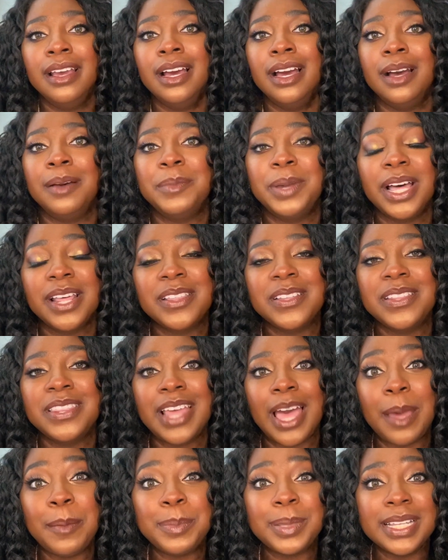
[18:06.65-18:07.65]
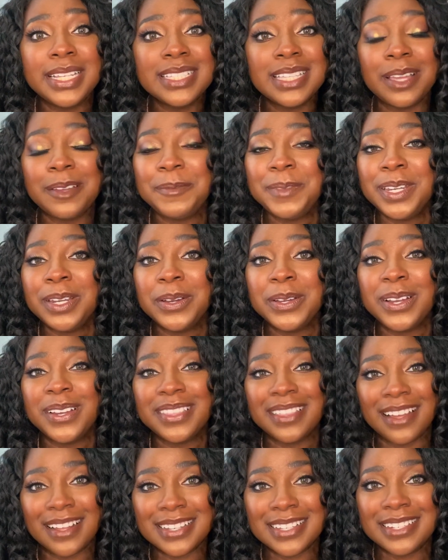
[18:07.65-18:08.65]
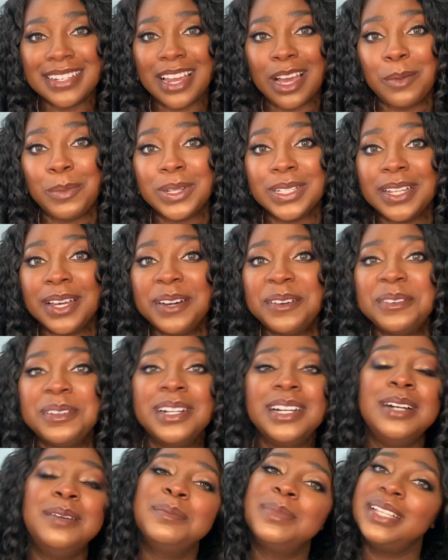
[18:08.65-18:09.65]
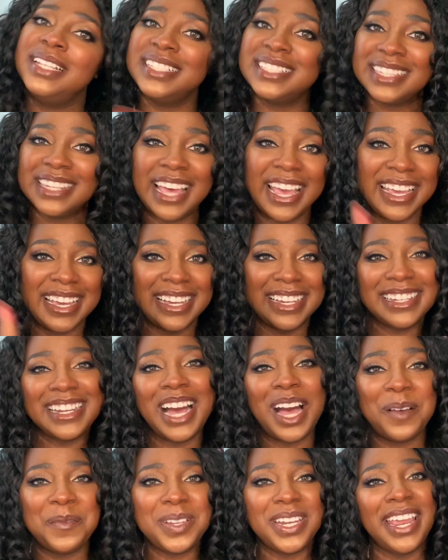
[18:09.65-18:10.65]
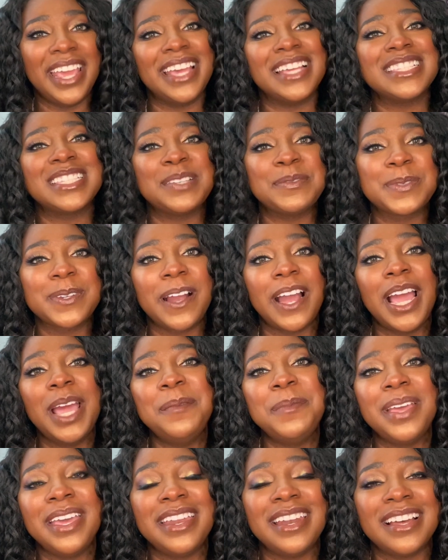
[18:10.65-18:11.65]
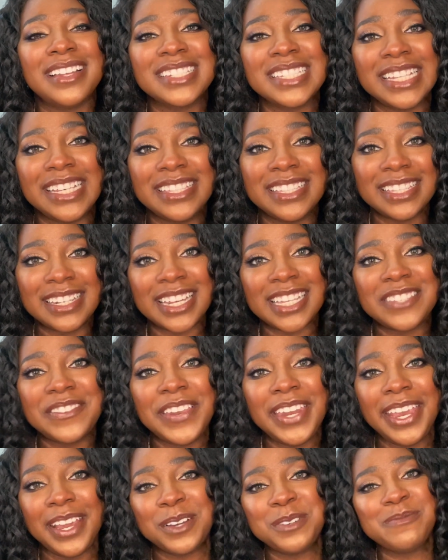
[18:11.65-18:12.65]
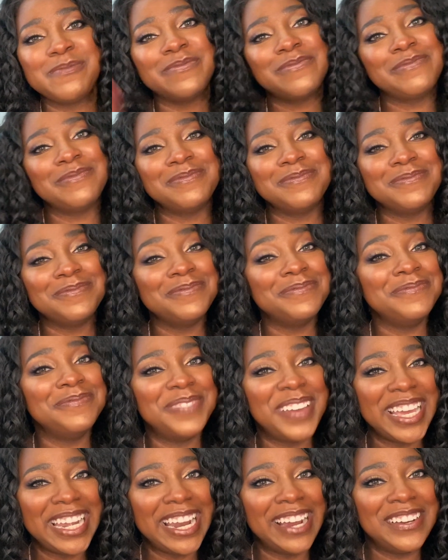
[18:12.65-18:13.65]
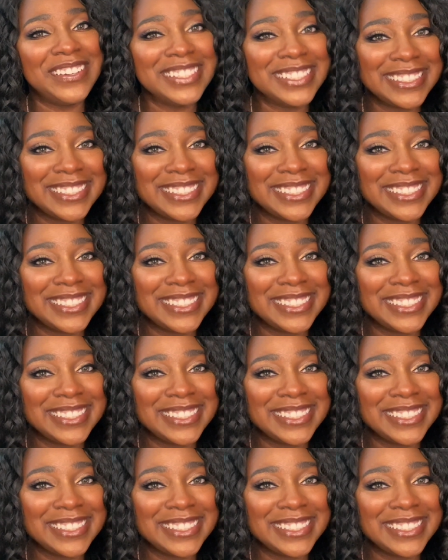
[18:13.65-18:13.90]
But other than that, please let me know your thoughts down below. Please like, comment, and subscribe, and I'll see you in the next video. Bye now.